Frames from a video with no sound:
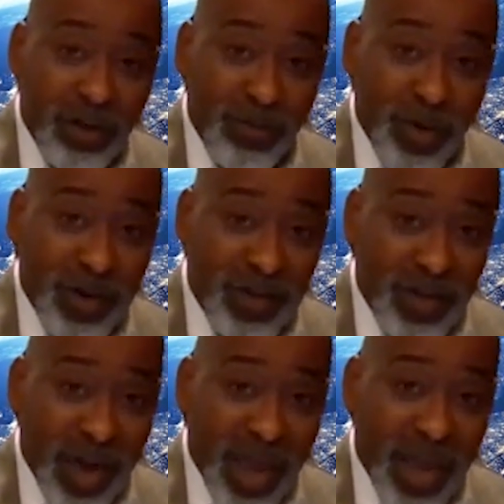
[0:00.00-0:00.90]
this
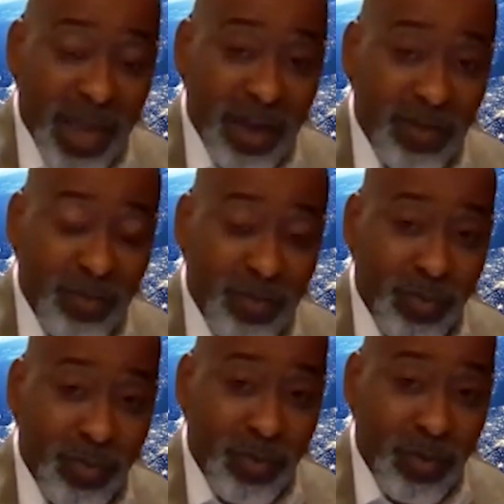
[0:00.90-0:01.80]
present age,
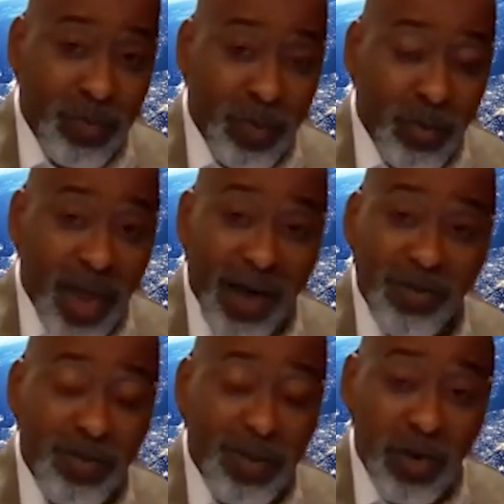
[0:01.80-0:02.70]
we
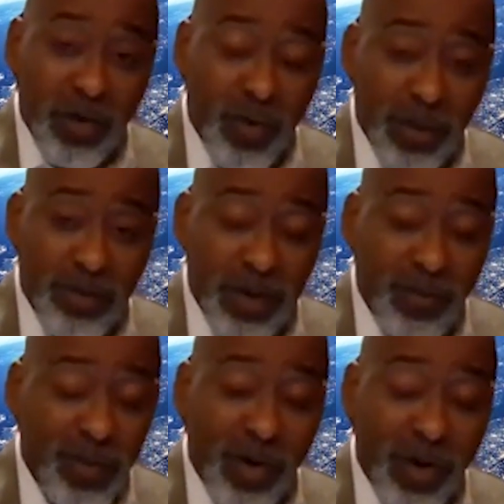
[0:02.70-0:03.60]
have to be equipped.
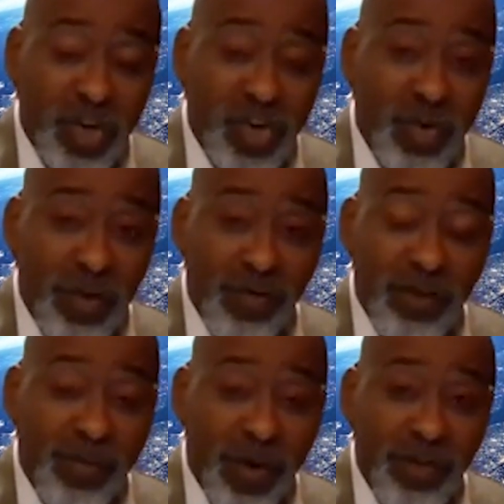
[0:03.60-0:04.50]
If we want to
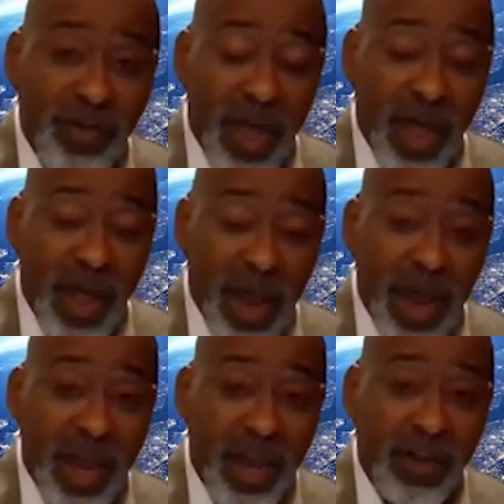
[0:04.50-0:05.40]
serve this present
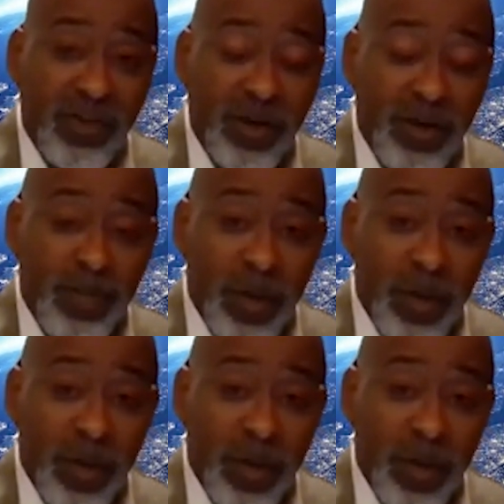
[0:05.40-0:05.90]
age,